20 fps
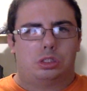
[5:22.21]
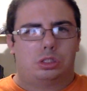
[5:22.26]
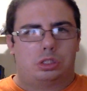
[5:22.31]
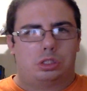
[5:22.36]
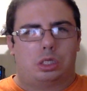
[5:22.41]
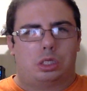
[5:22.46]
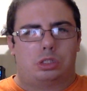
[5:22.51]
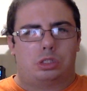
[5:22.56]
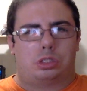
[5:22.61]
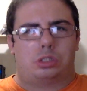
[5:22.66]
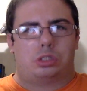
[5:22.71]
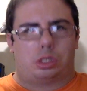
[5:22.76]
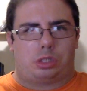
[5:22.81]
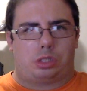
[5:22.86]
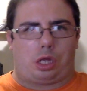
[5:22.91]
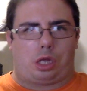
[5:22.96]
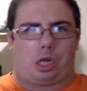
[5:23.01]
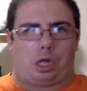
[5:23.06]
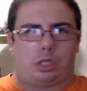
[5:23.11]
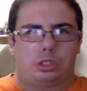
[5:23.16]
Most of us
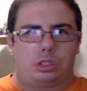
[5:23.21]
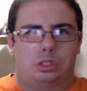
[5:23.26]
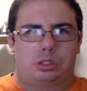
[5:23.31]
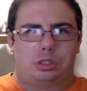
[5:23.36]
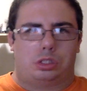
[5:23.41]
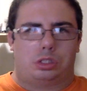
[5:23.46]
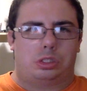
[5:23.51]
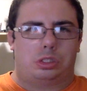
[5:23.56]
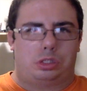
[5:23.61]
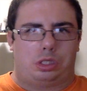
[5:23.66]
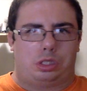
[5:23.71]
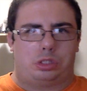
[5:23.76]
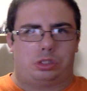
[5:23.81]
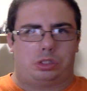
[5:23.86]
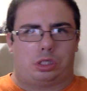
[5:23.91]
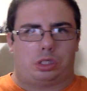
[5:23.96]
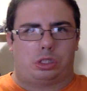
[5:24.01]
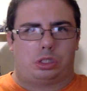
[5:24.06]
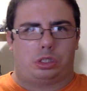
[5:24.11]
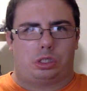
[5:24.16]
Apple enthusiasts
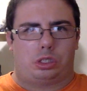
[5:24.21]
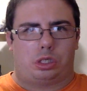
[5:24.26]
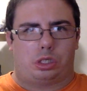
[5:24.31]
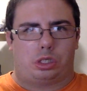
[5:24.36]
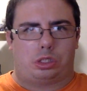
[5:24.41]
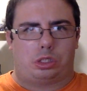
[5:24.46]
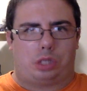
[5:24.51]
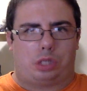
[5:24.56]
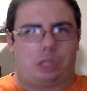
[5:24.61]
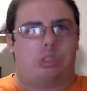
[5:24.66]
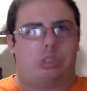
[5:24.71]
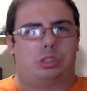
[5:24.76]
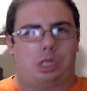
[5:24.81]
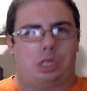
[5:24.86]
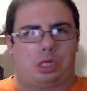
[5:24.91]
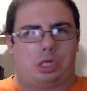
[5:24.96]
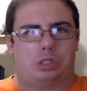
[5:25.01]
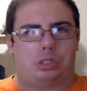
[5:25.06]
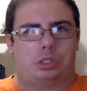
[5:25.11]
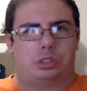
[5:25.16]
are
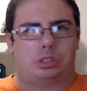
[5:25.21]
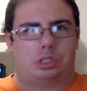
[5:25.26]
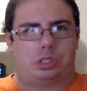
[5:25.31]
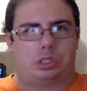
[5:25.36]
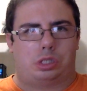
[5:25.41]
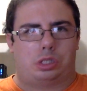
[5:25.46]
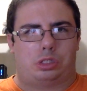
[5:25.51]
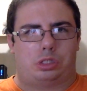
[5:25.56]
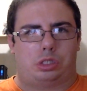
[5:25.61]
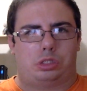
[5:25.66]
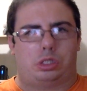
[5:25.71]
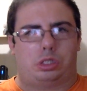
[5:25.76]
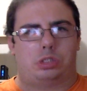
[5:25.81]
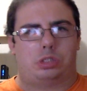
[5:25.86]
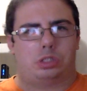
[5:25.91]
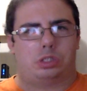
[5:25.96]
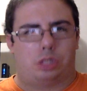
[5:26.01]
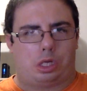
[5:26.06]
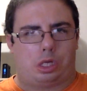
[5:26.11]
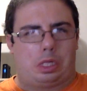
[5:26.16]
guilty of doing this at
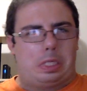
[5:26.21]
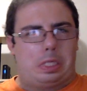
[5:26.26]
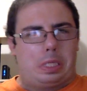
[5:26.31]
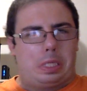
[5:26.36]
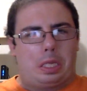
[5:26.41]
some point,